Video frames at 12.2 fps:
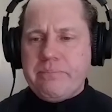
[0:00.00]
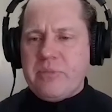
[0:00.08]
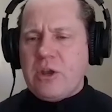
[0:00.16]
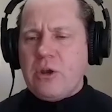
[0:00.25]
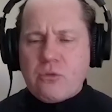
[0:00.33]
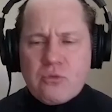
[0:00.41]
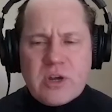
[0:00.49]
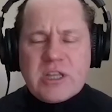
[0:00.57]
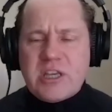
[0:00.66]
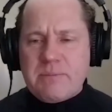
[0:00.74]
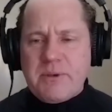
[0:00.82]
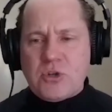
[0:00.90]
they're not
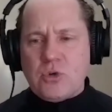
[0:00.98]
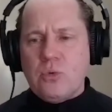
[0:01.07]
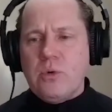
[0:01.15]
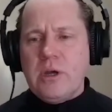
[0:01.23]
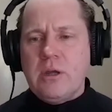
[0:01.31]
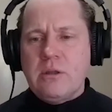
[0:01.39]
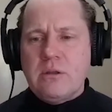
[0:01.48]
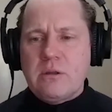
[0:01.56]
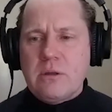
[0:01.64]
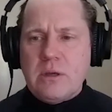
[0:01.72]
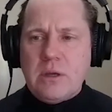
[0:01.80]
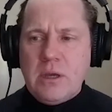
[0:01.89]
really special
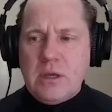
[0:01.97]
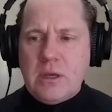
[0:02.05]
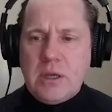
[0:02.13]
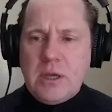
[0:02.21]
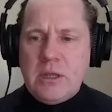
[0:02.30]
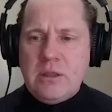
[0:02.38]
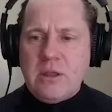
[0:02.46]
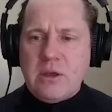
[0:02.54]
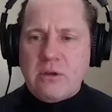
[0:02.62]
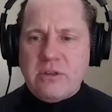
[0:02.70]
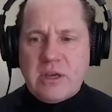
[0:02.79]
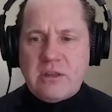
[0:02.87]
words in the
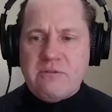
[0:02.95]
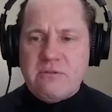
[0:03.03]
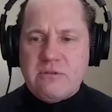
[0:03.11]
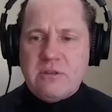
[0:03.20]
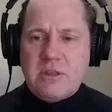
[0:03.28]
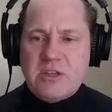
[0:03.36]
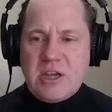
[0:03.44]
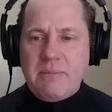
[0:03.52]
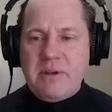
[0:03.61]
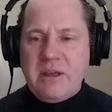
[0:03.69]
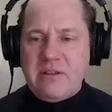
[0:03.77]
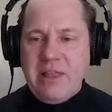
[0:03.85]
context of the
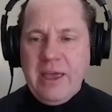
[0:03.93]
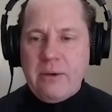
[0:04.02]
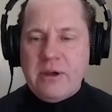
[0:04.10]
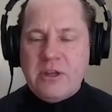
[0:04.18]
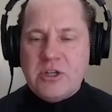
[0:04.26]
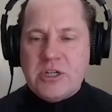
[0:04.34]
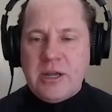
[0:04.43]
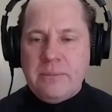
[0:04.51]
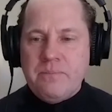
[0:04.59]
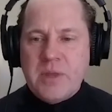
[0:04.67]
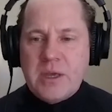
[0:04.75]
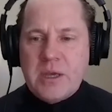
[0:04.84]
Japanese language,
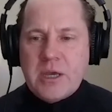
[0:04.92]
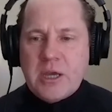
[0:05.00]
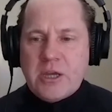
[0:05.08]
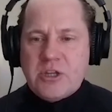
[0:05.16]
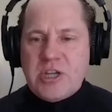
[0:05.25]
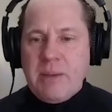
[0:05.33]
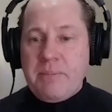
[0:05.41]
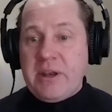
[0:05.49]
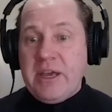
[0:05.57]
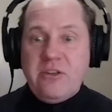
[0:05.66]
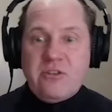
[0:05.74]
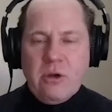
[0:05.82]
and Japanese